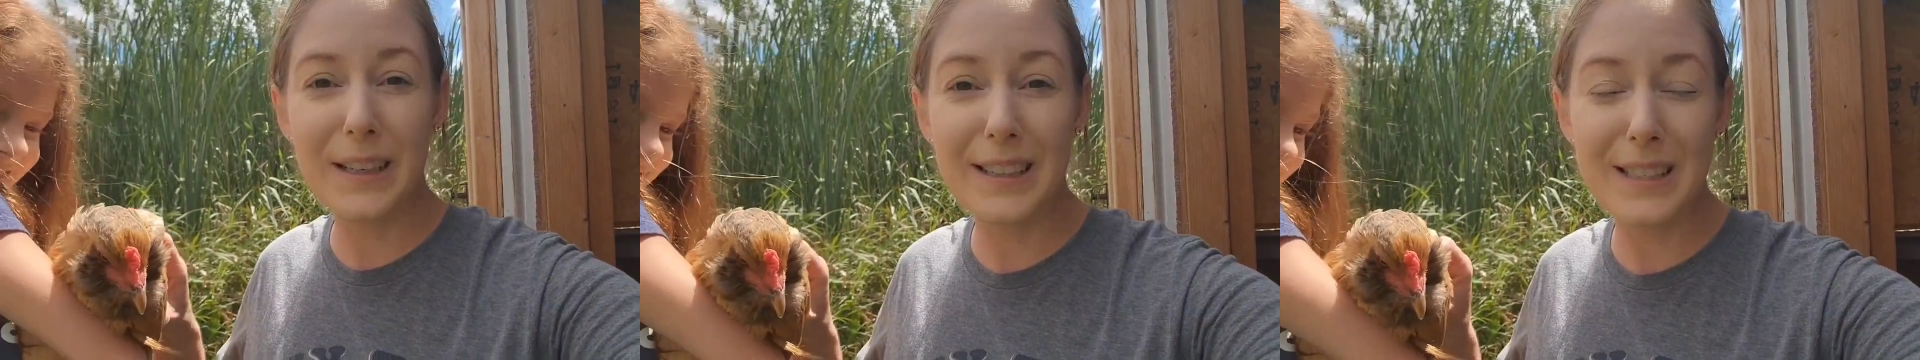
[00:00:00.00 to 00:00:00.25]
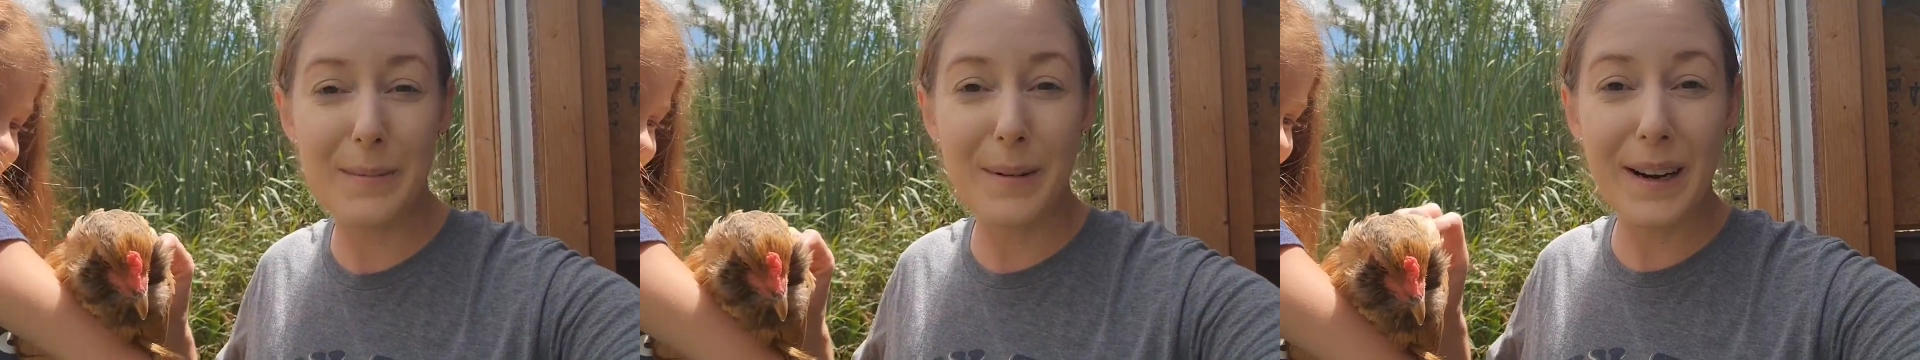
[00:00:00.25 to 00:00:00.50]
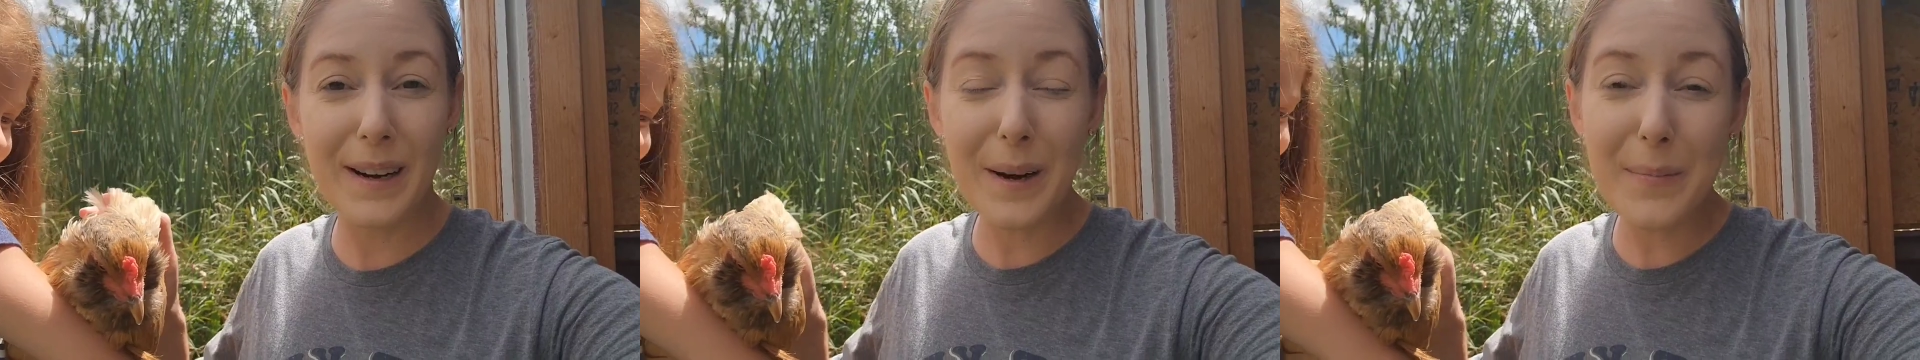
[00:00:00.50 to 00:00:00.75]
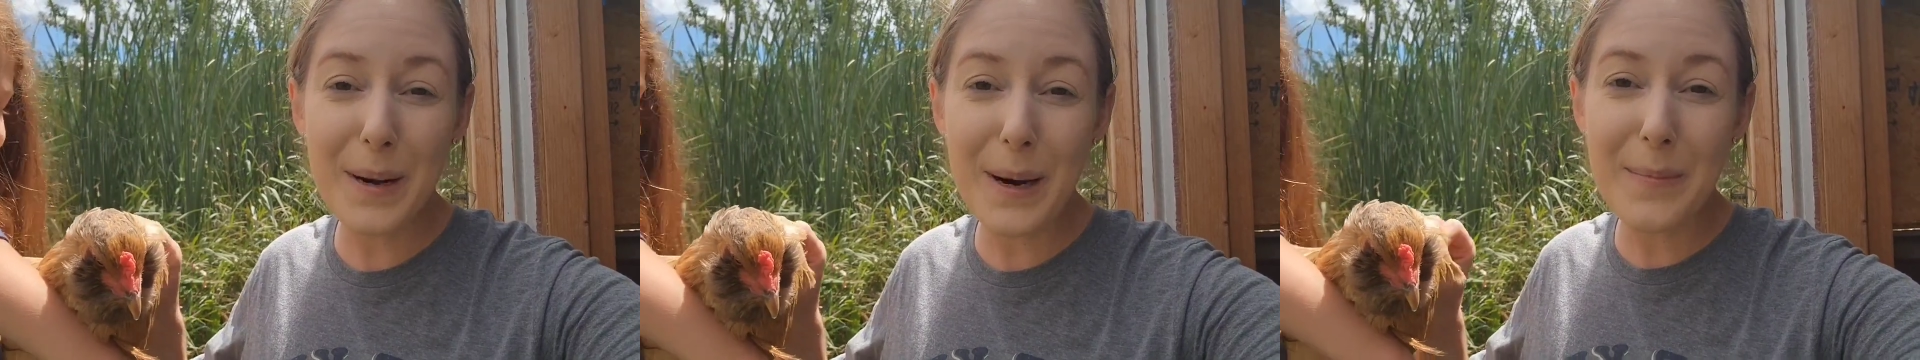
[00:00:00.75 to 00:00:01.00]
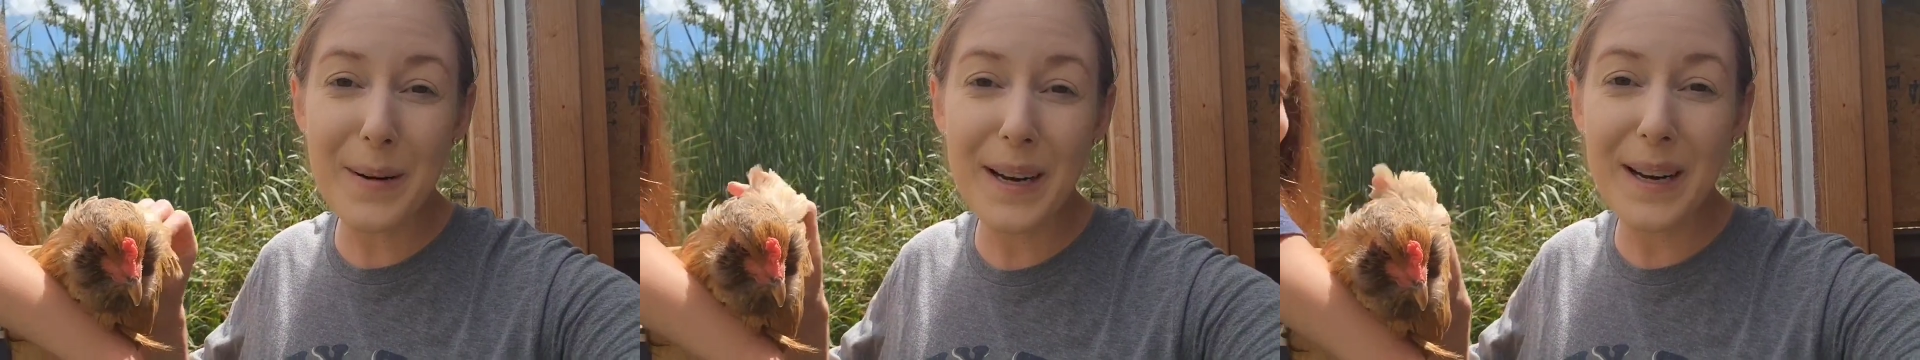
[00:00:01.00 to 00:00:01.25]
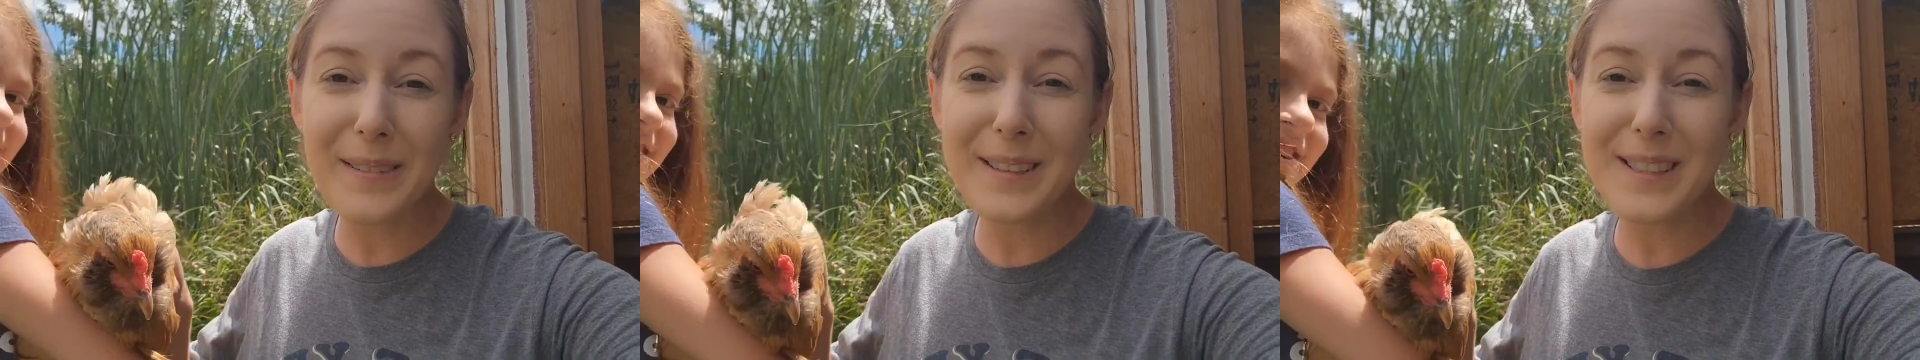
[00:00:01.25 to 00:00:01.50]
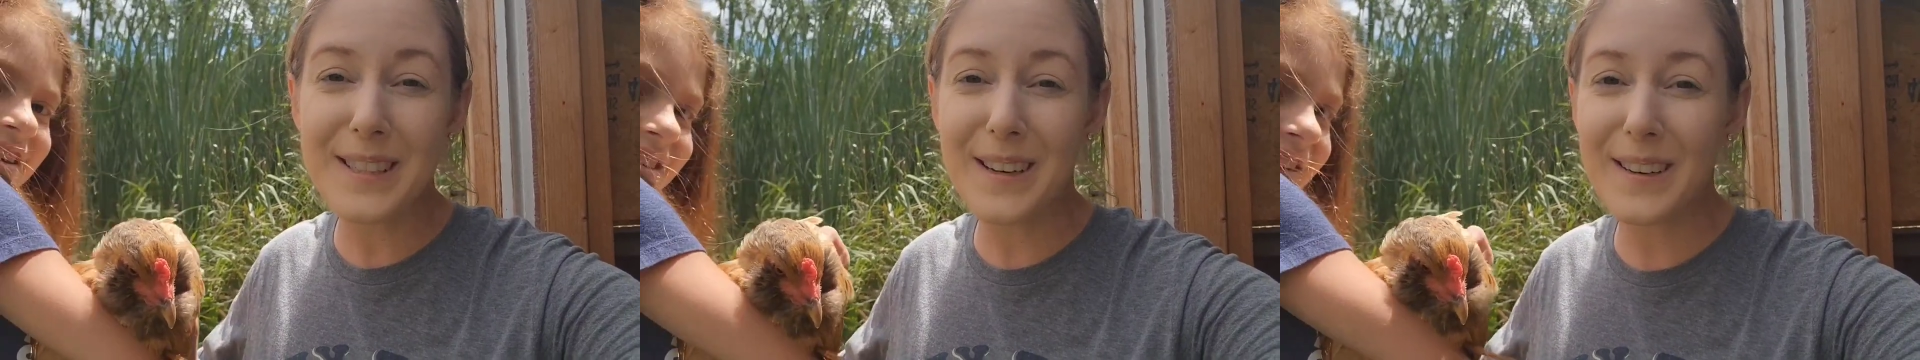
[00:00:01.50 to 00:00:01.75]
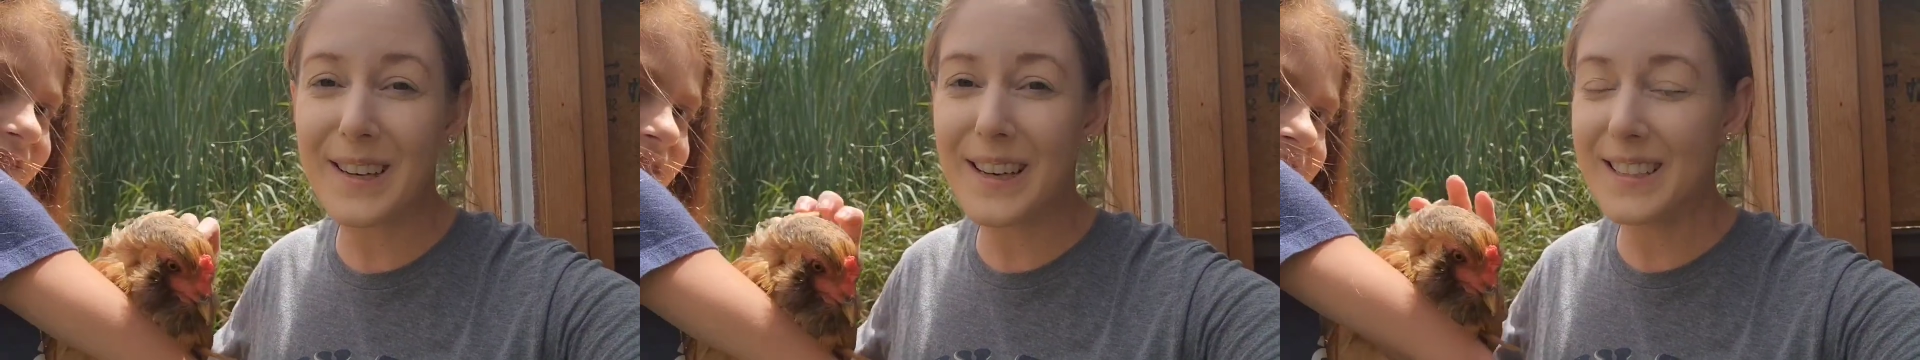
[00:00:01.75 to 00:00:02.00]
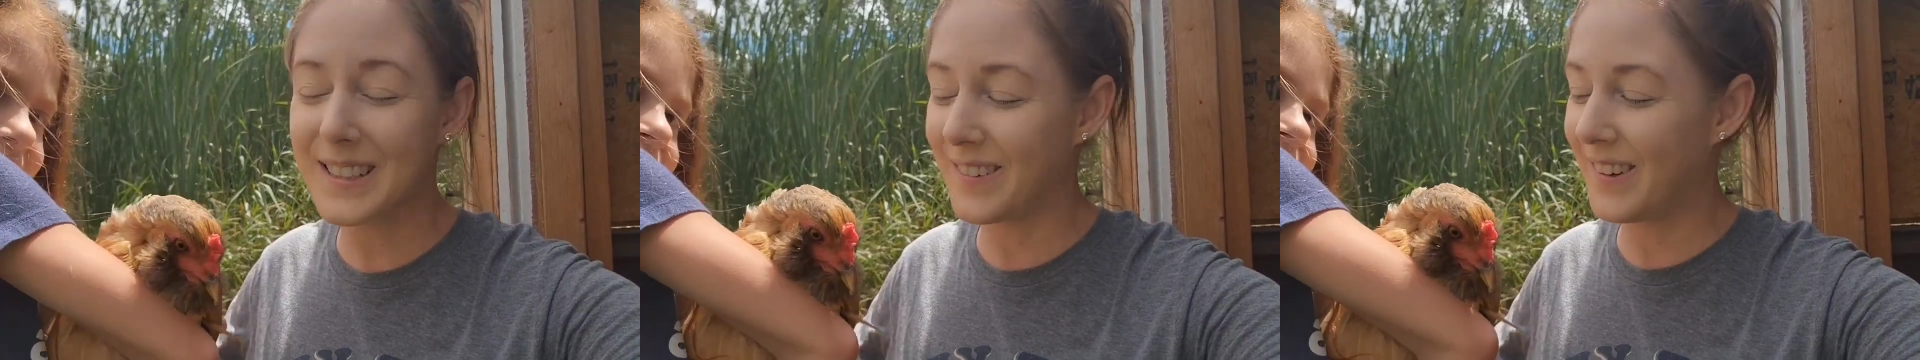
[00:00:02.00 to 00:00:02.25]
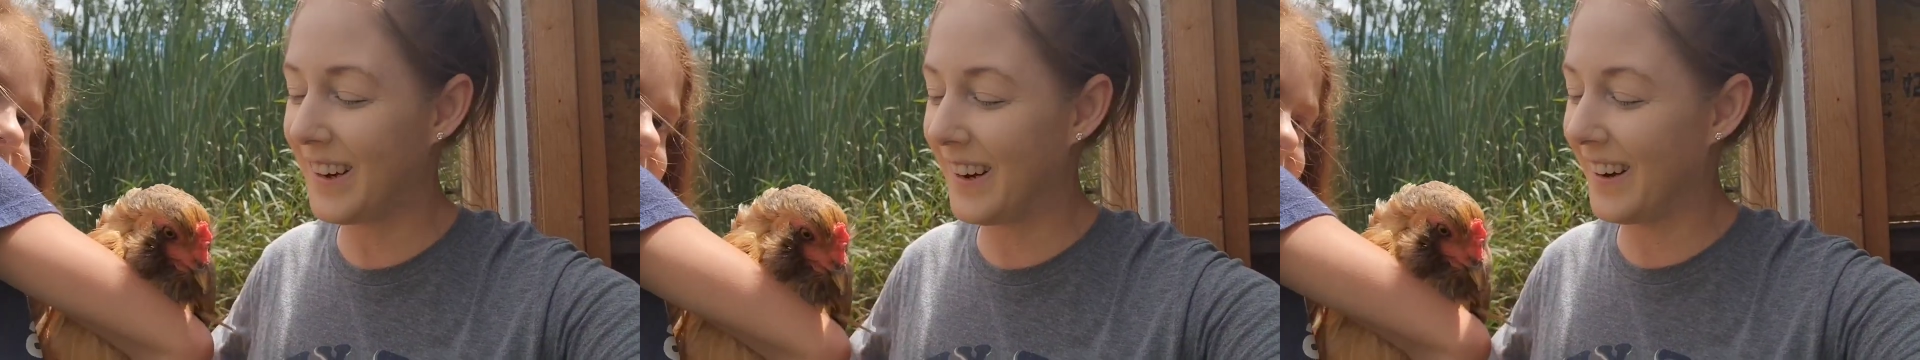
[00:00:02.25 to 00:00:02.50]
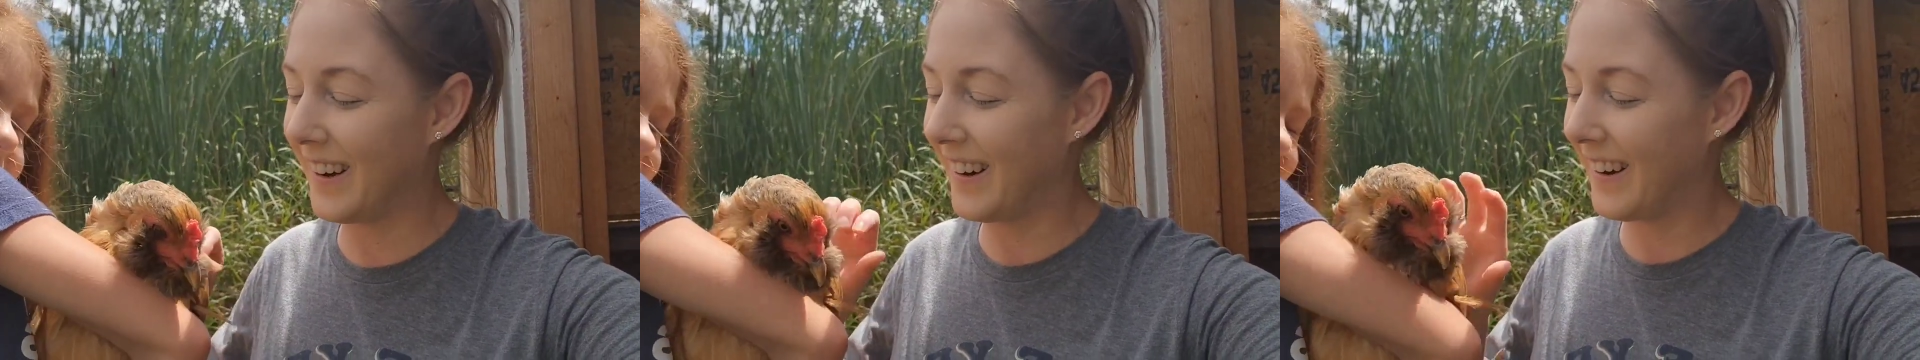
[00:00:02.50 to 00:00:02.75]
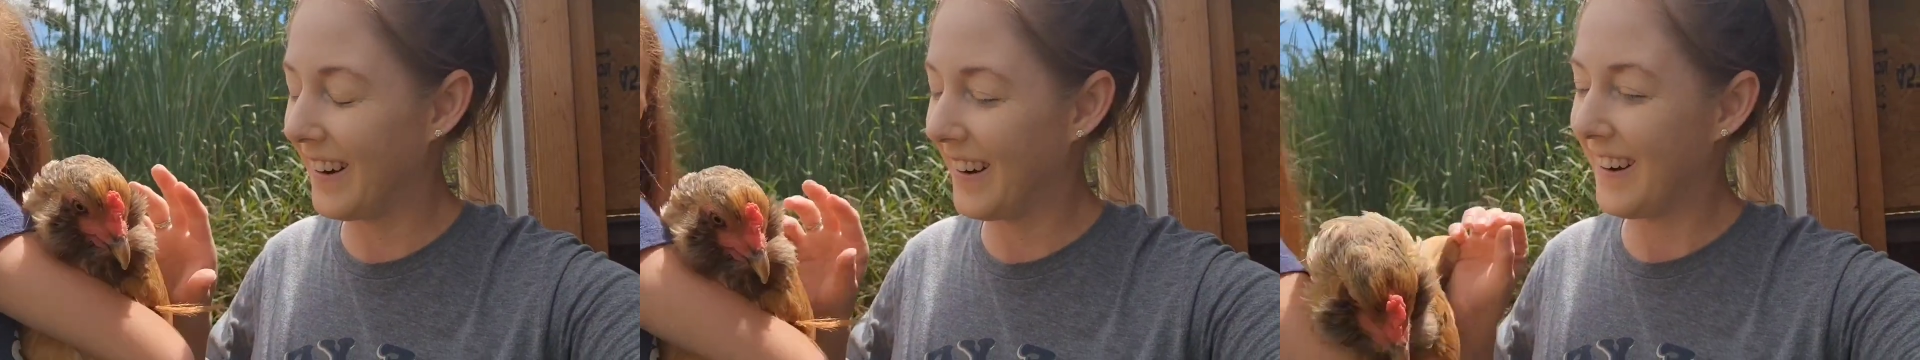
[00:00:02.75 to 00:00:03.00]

planted somewhere on our property. It was Look so nice of her.